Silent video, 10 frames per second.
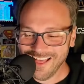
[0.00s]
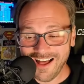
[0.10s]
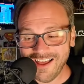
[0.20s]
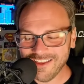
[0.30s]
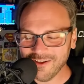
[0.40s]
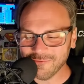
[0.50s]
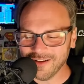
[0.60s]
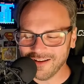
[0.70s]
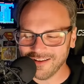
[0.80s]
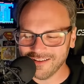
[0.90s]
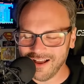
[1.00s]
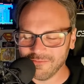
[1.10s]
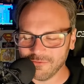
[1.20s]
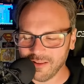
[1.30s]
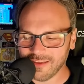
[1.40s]
I am, uh,
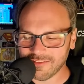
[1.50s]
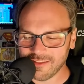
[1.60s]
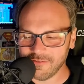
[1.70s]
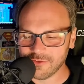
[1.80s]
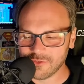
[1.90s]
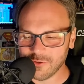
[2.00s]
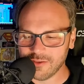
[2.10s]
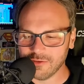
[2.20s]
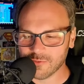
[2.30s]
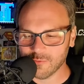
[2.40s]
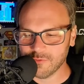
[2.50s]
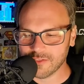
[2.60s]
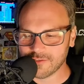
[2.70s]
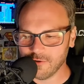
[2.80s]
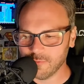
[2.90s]
I've, like I said, I've enjoyed those
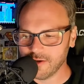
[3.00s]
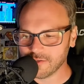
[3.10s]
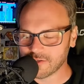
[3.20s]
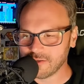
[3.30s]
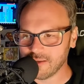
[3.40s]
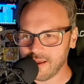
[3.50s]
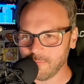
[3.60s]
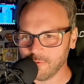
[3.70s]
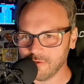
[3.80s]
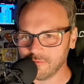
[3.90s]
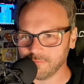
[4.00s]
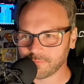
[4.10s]
movies so much that I would,